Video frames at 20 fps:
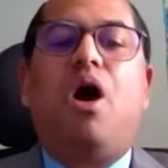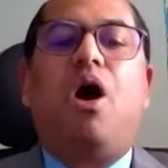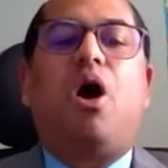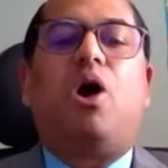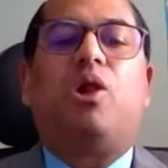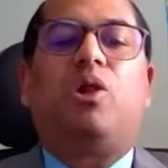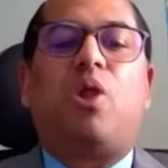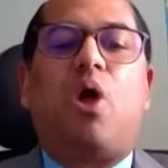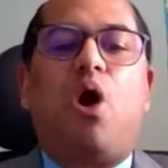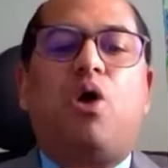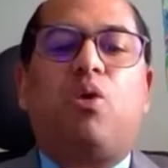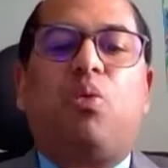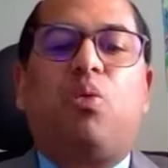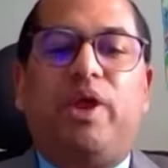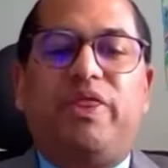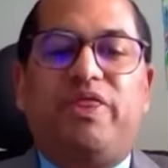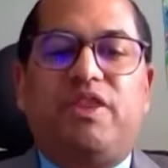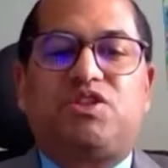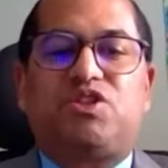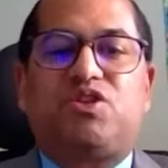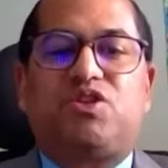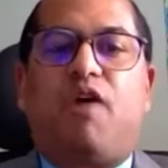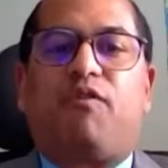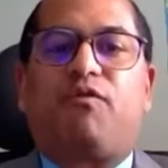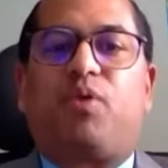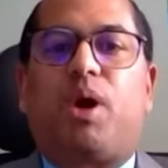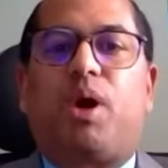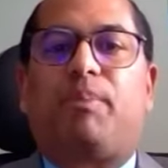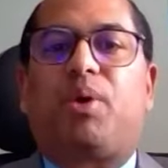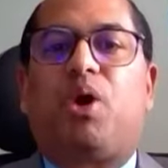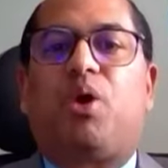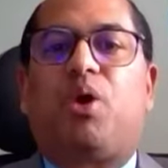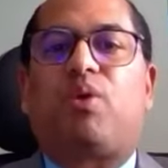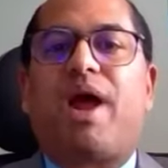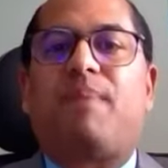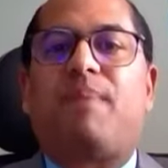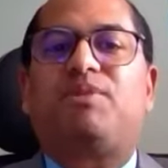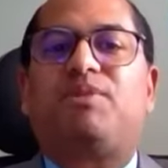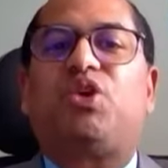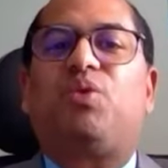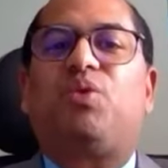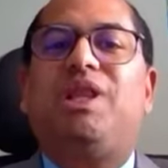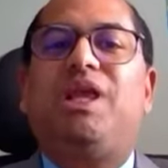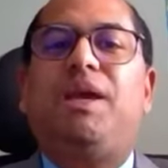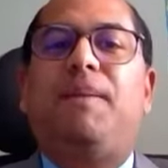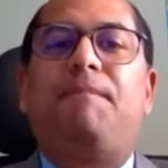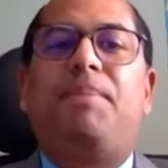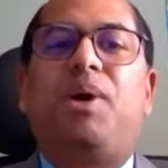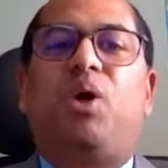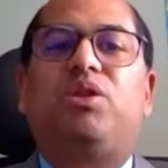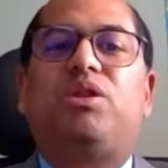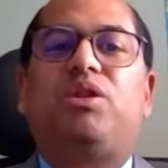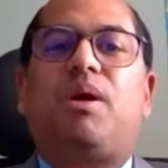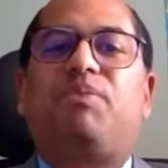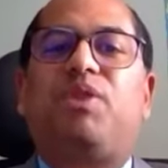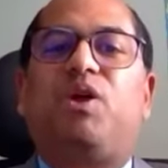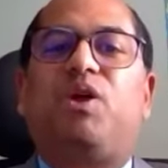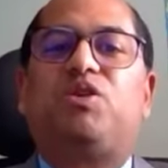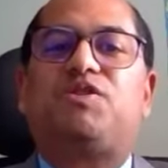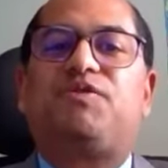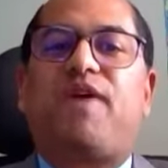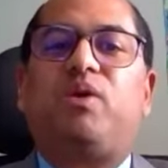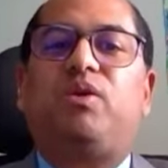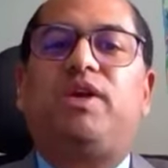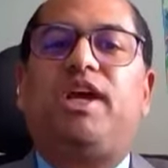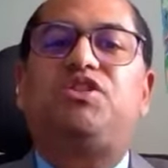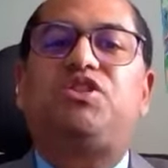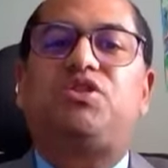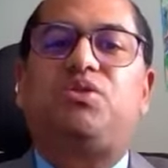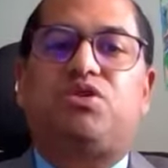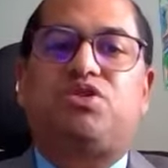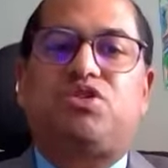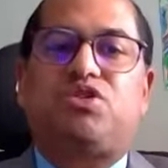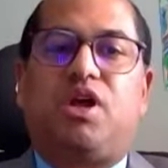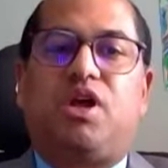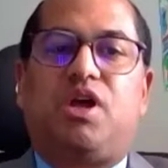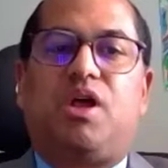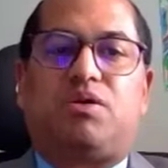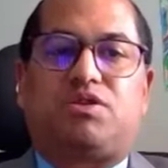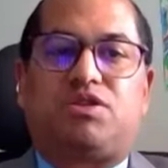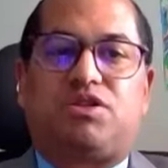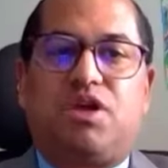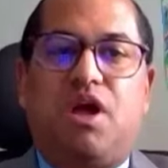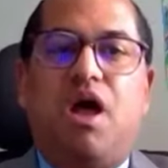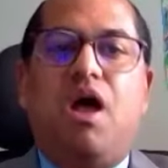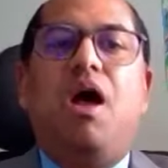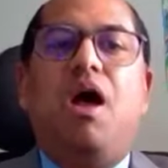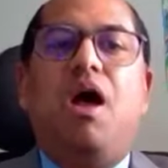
along with the software program to really build up those foundational skills.